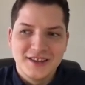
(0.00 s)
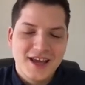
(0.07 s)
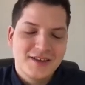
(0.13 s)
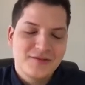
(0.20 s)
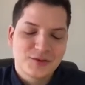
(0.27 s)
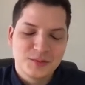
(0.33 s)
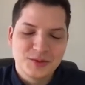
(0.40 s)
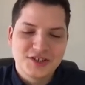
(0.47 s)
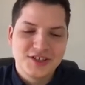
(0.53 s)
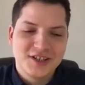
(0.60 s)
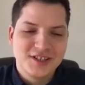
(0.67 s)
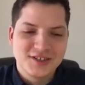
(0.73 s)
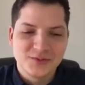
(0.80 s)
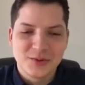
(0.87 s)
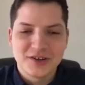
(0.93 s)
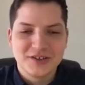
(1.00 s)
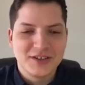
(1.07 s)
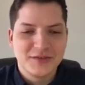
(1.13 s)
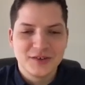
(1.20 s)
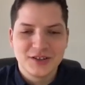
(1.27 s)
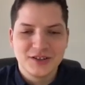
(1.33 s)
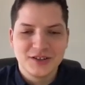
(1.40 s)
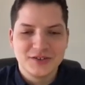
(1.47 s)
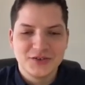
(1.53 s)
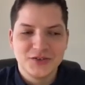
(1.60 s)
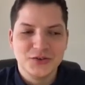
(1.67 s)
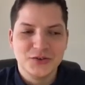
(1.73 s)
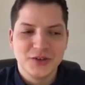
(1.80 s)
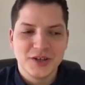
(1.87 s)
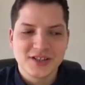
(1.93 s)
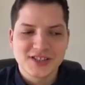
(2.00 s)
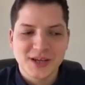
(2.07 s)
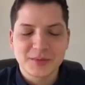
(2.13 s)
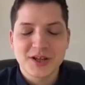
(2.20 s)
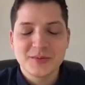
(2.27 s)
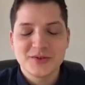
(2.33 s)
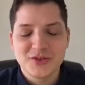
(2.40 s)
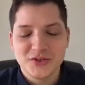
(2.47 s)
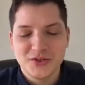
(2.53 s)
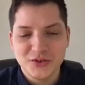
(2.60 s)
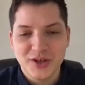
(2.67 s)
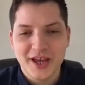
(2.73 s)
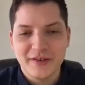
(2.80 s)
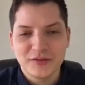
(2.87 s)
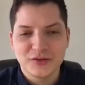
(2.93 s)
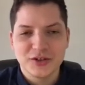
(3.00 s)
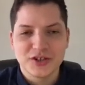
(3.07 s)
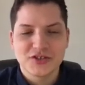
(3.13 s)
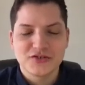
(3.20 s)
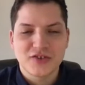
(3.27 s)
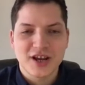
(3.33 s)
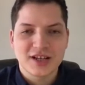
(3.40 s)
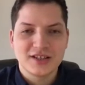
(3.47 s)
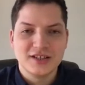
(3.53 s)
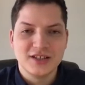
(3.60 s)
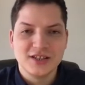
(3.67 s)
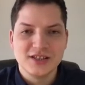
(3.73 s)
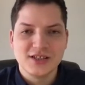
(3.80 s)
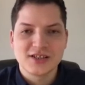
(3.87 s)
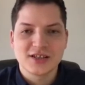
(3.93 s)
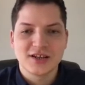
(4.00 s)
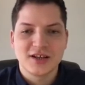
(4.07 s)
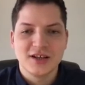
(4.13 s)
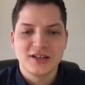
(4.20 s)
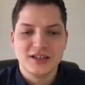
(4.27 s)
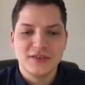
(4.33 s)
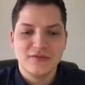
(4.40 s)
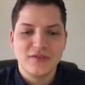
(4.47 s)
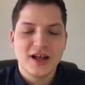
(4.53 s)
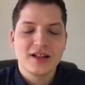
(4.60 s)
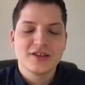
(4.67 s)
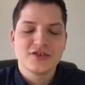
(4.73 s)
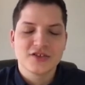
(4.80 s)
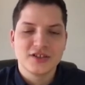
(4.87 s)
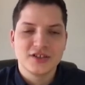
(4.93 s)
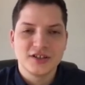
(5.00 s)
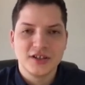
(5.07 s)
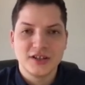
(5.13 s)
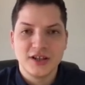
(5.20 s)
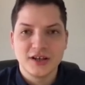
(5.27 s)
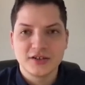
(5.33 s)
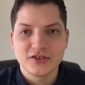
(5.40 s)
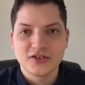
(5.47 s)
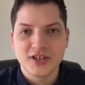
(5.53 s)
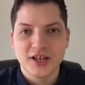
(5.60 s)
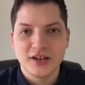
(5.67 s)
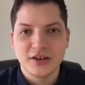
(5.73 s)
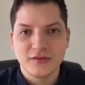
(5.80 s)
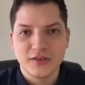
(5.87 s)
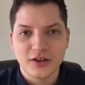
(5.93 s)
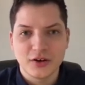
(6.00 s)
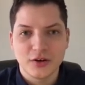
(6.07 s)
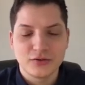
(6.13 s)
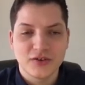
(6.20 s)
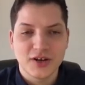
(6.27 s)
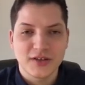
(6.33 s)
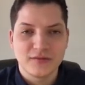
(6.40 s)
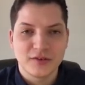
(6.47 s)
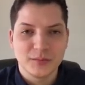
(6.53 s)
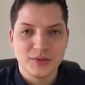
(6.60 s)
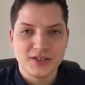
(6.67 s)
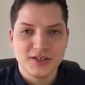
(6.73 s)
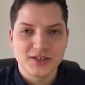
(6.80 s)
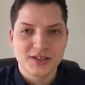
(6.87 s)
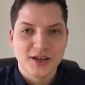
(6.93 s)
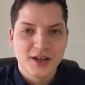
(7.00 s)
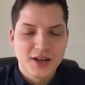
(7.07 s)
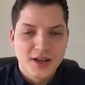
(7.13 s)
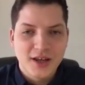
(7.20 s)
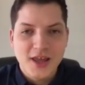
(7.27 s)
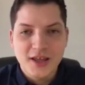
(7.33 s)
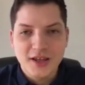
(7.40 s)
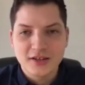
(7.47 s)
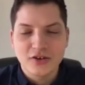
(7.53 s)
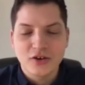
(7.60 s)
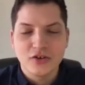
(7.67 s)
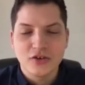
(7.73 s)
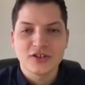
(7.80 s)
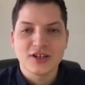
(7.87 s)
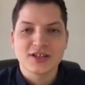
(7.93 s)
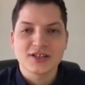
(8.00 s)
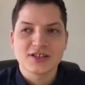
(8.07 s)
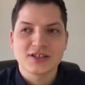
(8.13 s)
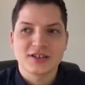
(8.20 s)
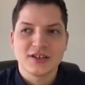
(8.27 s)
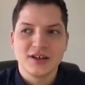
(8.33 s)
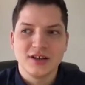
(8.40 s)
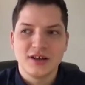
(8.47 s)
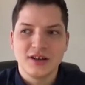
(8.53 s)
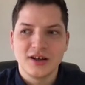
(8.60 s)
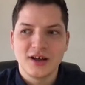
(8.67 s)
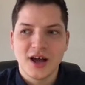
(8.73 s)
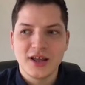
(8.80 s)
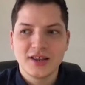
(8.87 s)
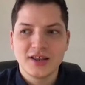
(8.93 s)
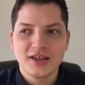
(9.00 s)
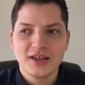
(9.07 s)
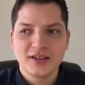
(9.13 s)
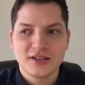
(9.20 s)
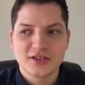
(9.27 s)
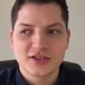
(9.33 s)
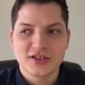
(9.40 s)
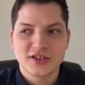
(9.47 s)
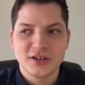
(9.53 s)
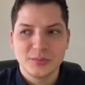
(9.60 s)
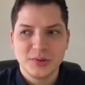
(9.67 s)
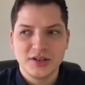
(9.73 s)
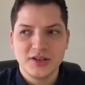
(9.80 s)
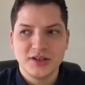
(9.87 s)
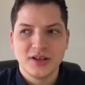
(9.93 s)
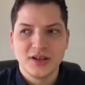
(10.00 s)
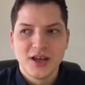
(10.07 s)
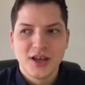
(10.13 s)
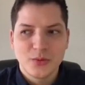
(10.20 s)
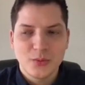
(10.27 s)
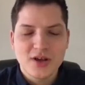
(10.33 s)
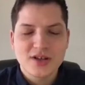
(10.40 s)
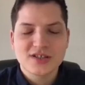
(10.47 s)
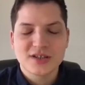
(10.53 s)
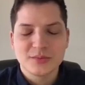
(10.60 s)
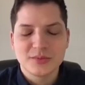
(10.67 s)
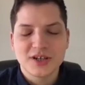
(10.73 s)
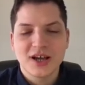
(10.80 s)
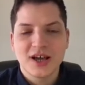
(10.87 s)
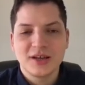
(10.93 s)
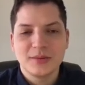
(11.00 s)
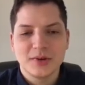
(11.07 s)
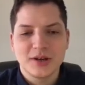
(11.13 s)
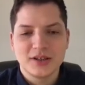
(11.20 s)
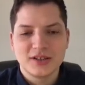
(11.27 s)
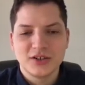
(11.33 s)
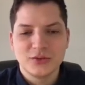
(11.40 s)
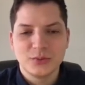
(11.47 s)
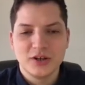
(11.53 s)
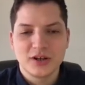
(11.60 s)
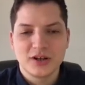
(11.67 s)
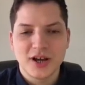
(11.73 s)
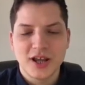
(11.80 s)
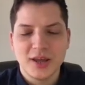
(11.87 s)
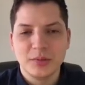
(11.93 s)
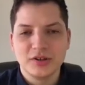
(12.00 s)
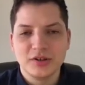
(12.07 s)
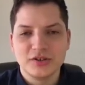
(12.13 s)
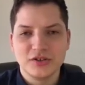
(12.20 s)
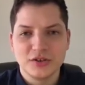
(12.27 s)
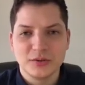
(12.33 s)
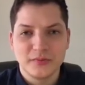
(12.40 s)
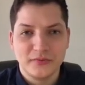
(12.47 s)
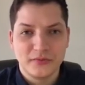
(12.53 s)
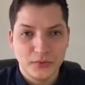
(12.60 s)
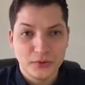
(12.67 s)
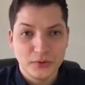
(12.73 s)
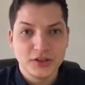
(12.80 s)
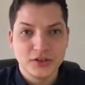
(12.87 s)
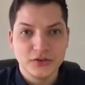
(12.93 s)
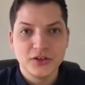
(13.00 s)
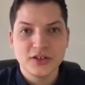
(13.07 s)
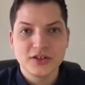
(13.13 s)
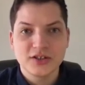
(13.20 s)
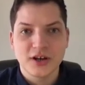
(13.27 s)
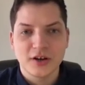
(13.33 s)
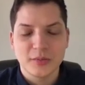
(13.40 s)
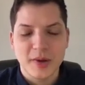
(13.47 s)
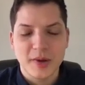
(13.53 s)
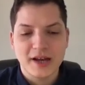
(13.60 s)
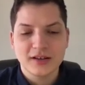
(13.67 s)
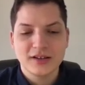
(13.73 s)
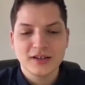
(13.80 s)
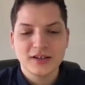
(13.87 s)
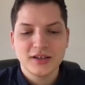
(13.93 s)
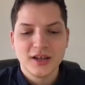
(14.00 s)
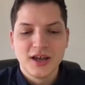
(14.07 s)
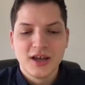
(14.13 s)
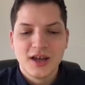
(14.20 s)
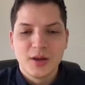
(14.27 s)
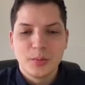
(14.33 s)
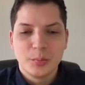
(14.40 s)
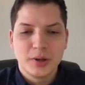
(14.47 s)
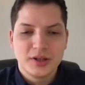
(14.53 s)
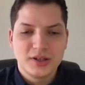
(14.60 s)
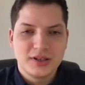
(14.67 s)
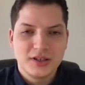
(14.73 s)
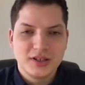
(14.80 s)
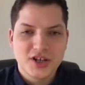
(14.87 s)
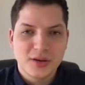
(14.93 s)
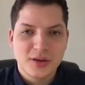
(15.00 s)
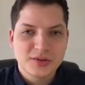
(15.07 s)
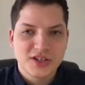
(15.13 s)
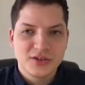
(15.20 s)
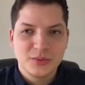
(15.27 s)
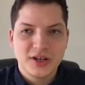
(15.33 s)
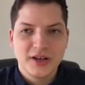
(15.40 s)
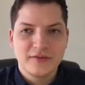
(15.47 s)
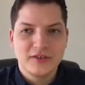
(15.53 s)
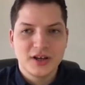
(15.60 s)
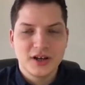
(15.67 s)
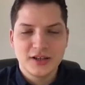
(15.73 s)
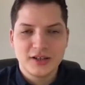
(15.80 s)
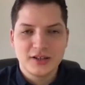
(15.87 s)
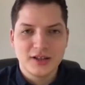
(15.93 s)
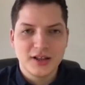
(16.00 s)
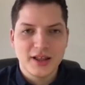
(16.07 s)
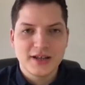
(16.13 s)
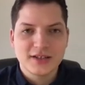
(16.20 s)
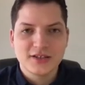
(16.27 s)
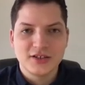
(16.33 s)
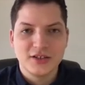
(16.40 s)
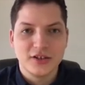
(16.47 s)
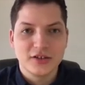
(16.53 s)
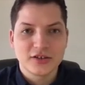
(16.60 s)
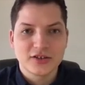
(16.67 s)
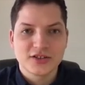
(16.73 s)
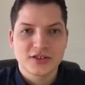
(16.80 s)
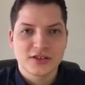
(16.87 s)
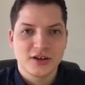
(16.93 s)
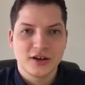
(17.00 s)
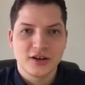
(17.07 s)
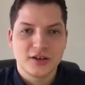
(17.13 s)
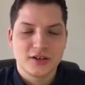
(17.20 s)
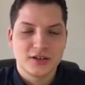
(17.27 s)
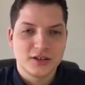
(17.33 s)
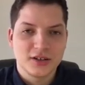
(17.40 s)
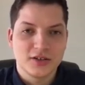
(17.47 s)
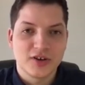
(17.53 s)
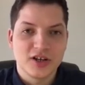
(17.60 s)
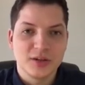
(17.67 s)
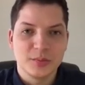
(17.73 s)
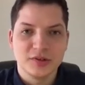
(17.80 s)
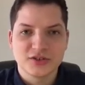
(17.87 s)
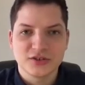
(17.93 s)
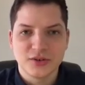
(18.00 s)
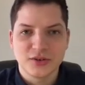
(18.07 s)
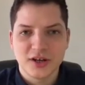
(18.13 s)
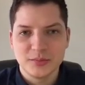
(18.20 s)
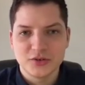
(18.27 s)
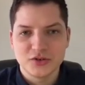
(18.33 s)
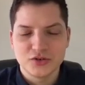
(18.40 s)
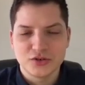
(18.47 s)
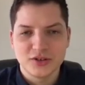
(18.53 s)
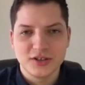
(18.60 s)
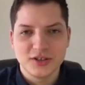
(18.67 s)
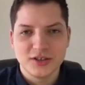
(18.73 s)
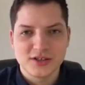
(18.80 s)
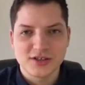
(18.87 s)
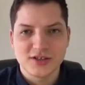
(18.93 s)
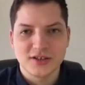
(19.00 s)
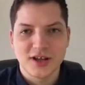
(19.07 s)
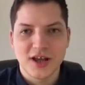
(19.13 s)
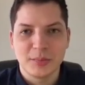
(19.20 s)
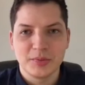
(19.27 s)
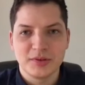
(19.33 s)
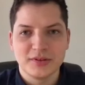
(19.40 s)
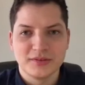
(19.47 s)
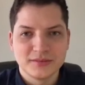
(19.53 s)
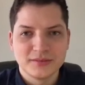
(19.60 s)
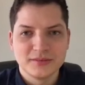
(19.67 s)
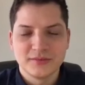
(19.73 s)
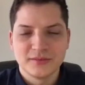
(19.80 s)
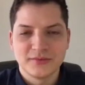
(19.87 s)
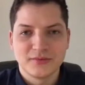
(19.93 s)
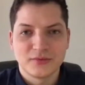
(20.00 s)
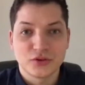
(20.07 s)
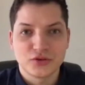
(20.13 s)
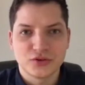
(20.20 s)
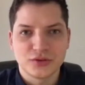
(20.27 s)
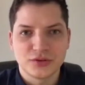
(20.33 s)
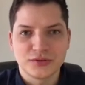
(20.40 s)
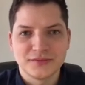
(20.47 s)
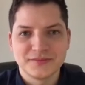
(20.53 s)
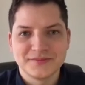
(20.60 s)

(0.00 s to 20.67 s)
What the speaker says: That for machine is very difficult to do. And sometimes you do have to extract the values and the understanding of the contract from this hidden context. I think there's going to be quite some time until we are able to fully do this automatically. But the jumps that we have done in the last years are incredible. So I'm sure that this is going to happen for sure.